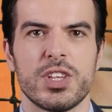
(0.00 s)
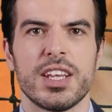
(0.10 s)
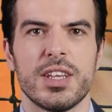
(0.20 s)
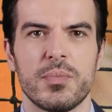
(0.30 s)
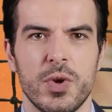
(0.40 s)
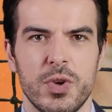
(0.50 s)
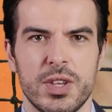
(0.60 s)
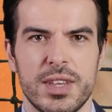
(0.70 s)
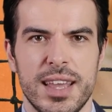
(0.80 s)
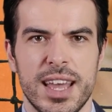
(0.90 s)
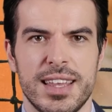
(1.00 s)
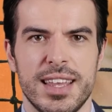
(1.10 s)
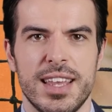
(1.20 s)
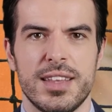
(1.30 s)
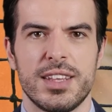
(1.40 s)
taking part in
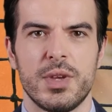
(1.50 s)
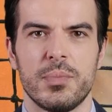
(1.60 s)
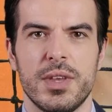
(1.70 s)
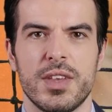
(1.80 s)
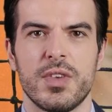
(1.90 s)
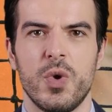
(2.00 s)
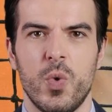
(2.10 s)
any ATP